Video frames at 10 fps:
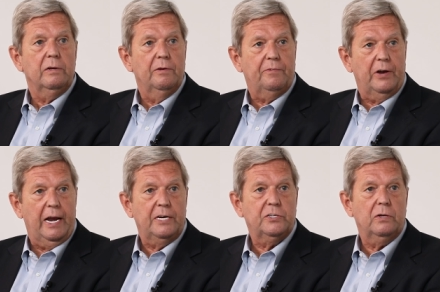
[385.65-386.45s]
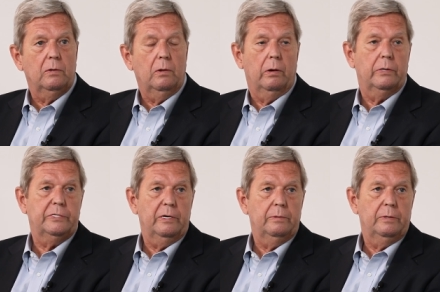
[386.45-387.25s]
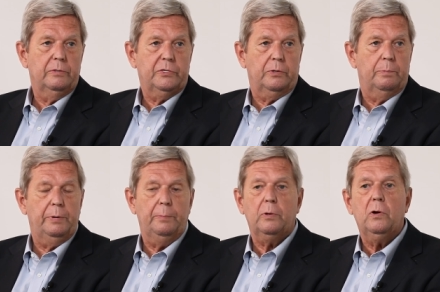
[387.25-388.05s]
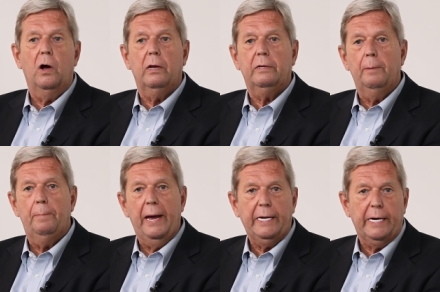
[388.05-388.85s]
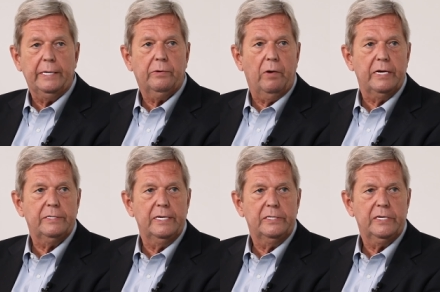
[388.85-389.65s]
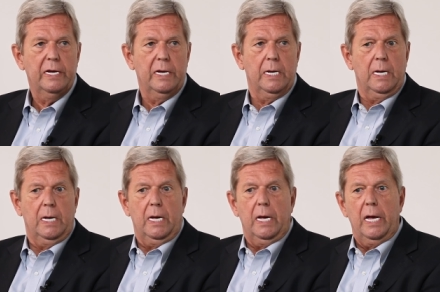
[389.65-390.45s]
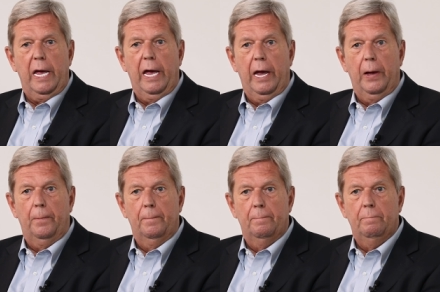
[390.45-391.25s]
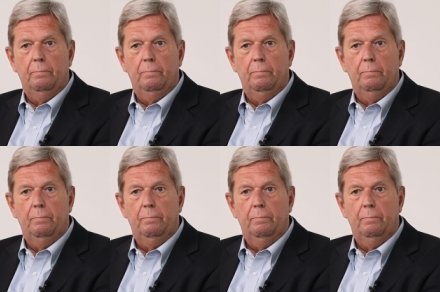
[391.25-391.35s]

the financial, or so certain people call it the banking crisis. Um,